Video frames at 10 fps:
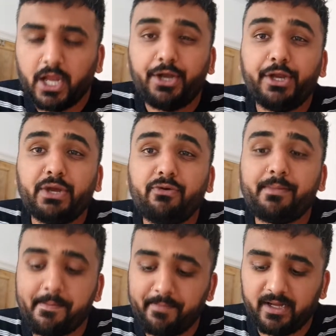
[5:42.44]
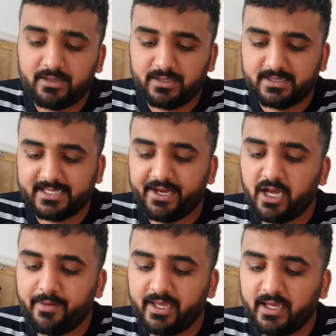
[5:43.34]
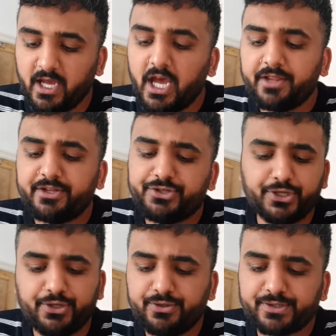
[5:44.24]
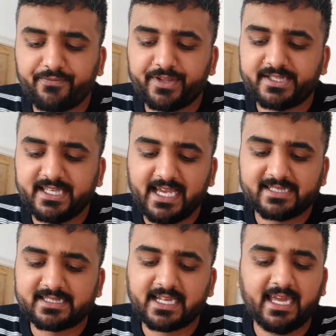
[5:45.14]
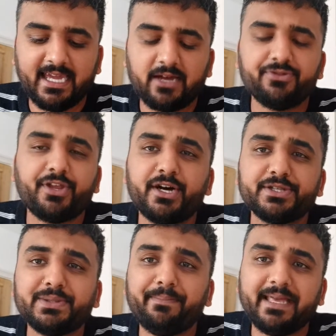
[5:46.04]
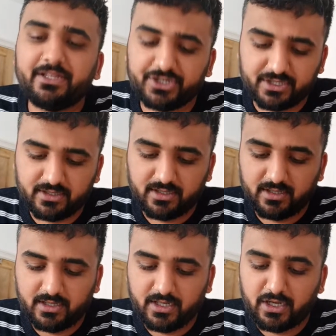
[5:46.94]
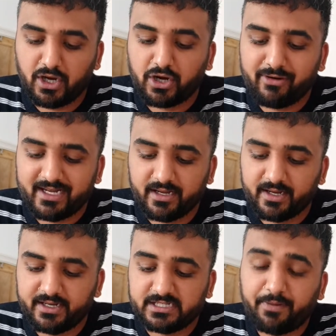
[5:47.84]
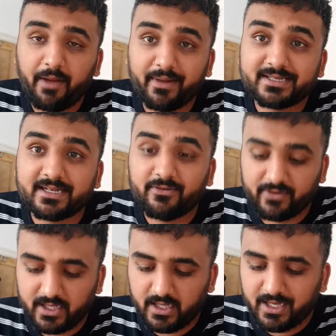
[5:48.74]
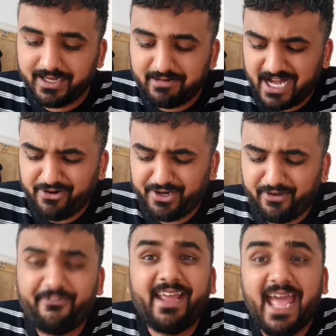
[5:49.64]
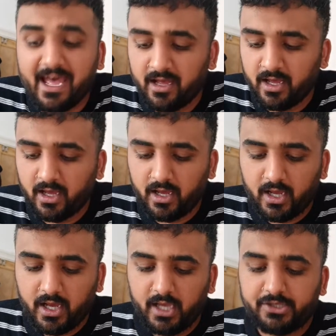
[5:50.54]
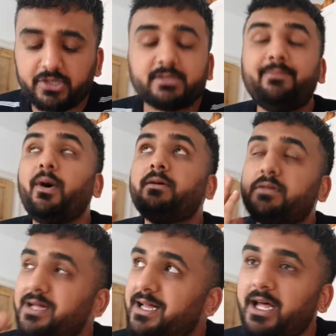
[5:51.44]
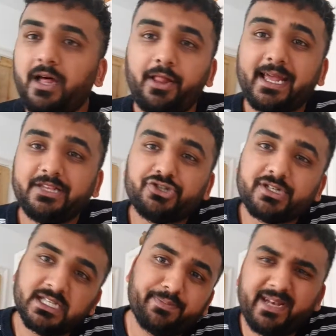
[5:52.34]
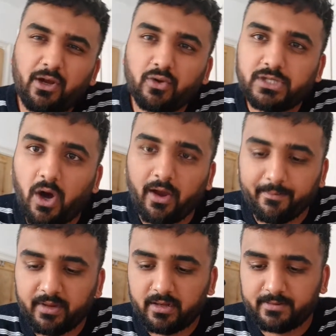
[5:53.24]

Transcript: Do you remember, said Hermie, the dunes of the Siesta Key on Turtle Beach? I grinned, despite myself. How could I forget? It's just, it's been a long time.